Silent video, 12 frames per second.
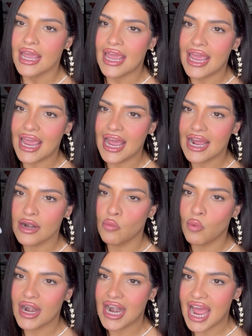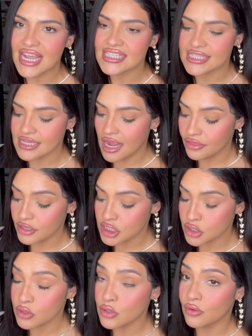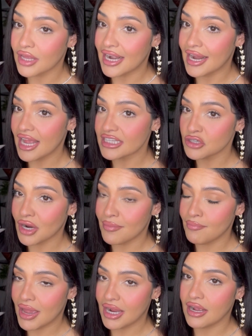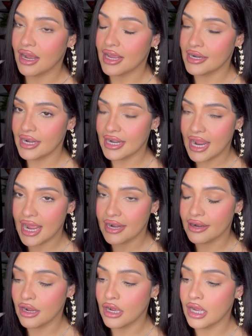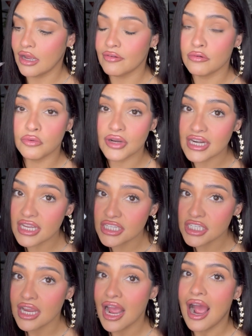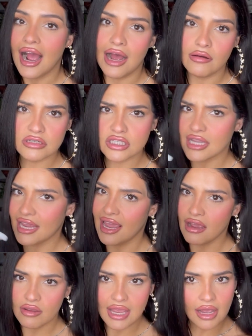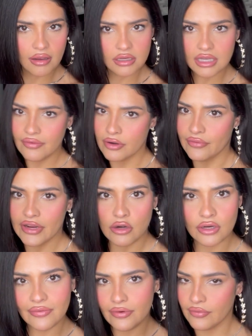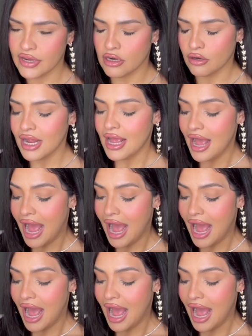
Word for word: And when I saw the trio that had Tribeca and it had um, Greenwich, I was just like, hell yeah, give it over here, give it over here.